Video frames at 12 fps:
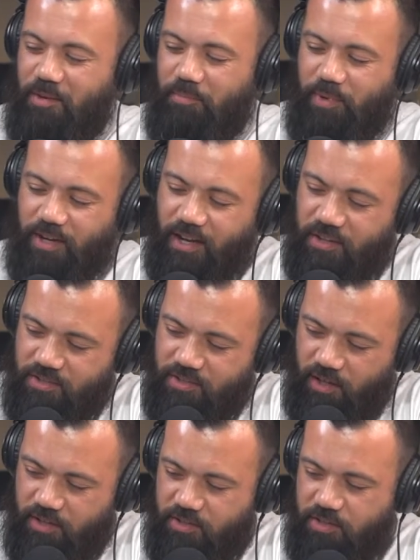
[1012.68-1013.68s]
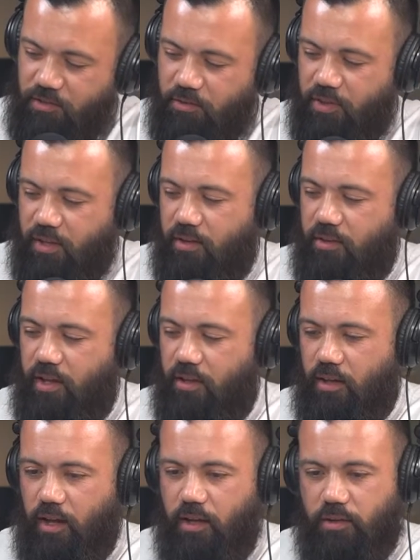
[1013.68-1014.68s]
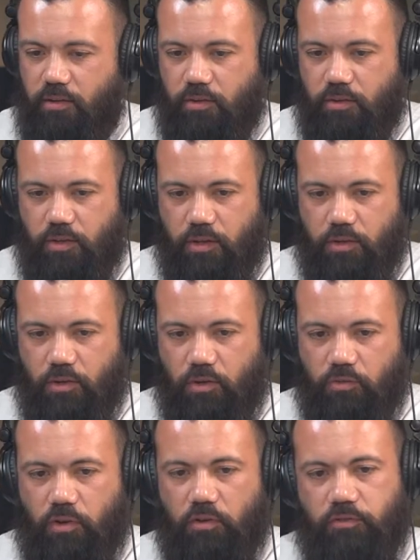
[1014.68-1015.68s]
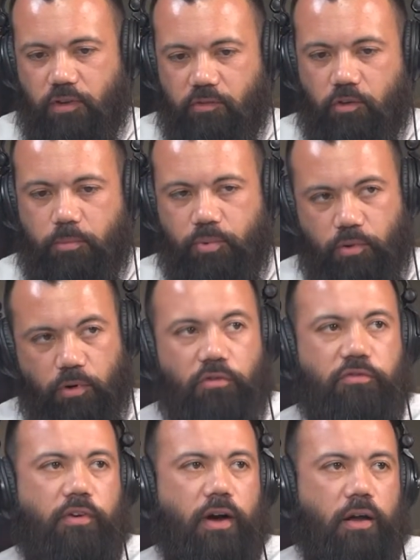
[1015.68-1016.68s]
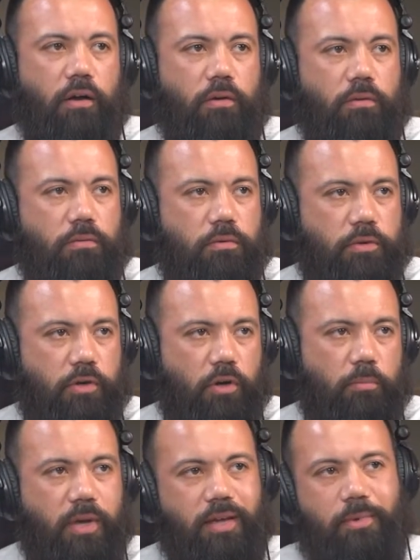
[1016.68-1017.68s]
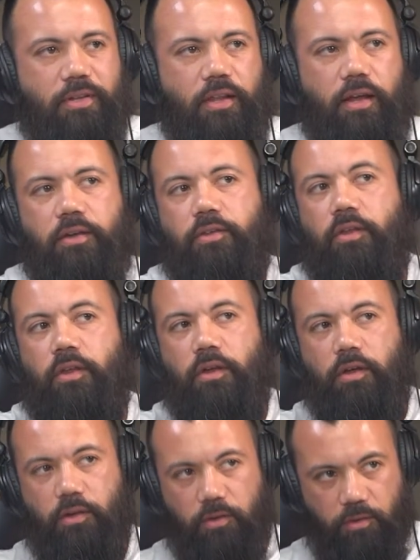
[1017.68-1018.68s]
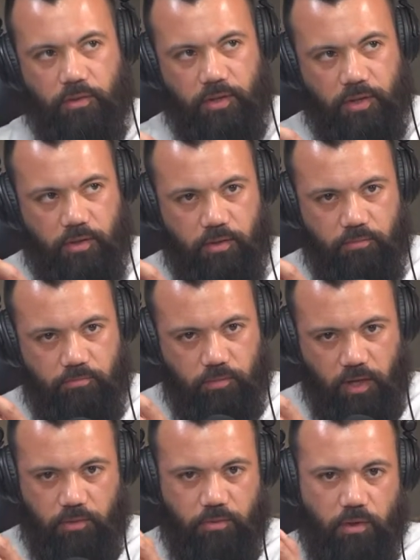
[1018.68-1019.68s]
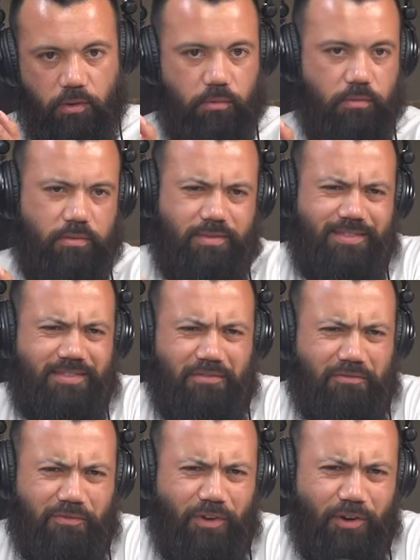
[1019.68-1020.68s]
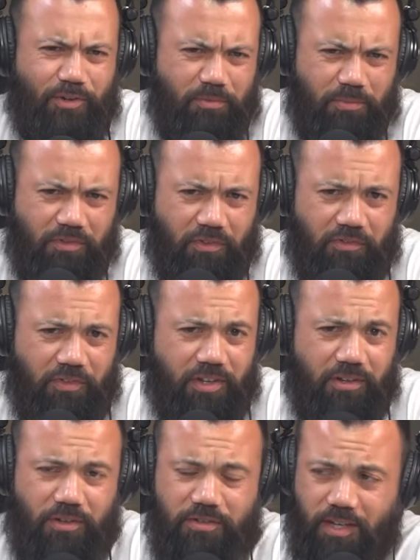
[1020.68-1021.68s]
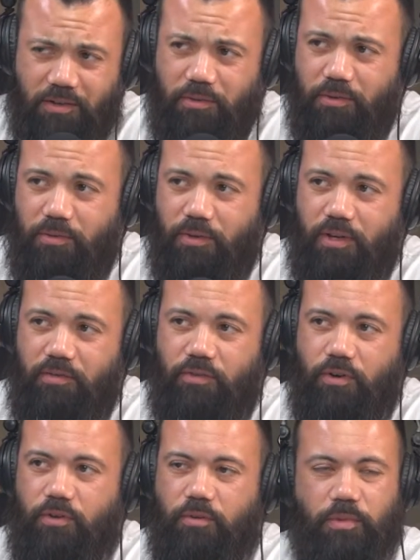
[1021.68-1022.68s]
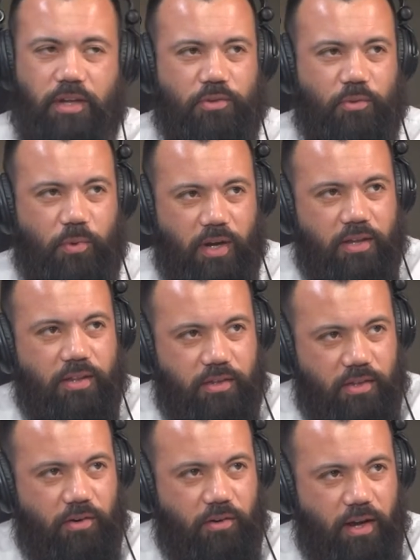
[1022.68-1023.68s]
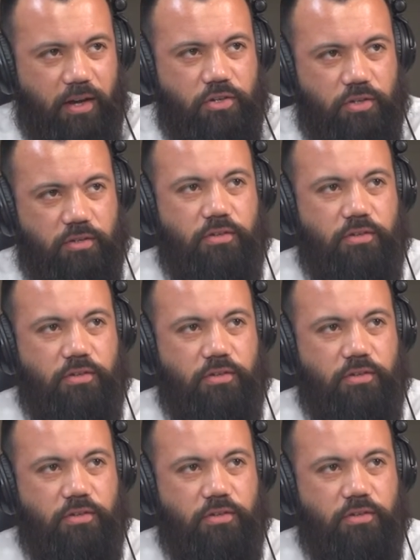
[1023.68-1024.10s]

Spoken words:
But I still think that like the overall flavor profile, maybe like I don't know. The volume of the phenols, I don't know. Do they have volume? Like the way that they're actually